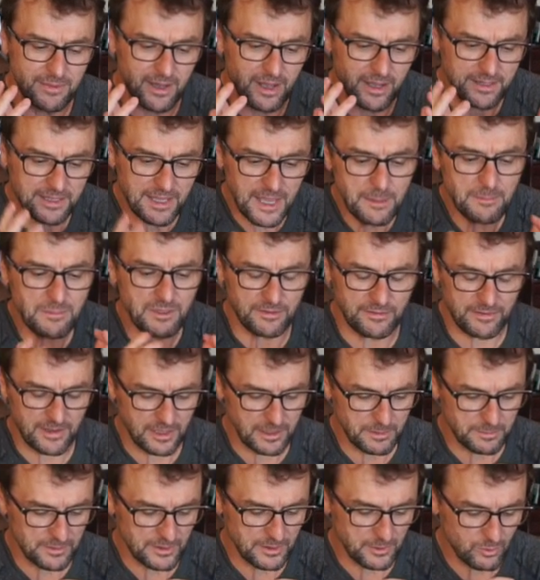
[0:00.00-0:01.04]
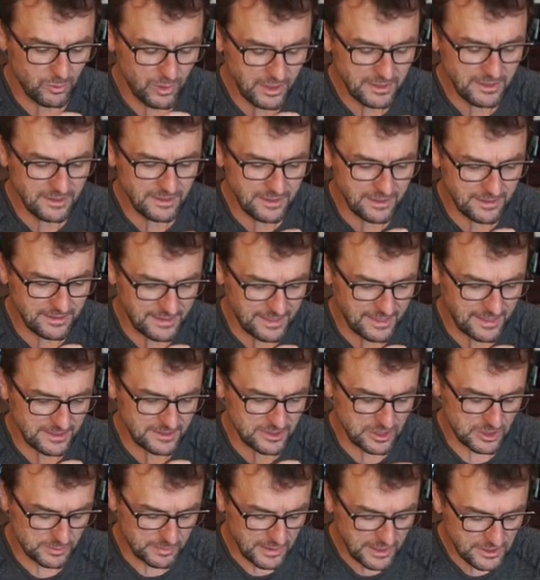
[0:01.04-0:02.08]
a game developer, one of the
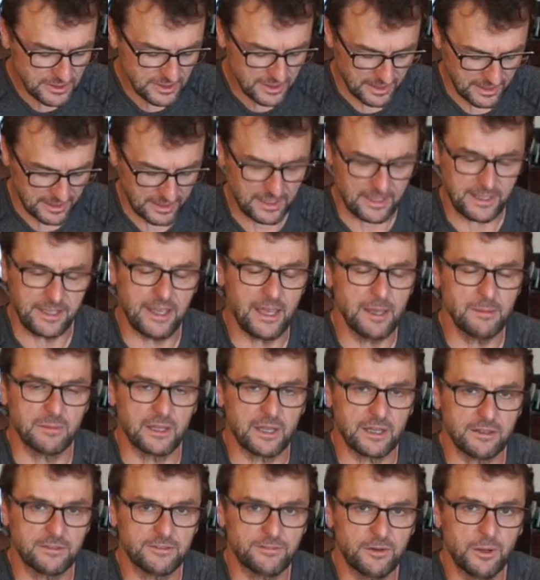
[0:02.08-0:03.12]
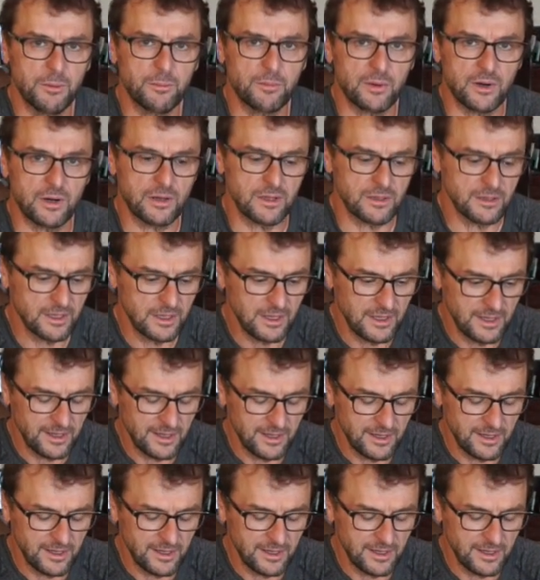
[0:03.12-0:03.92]
things, especially a game like football,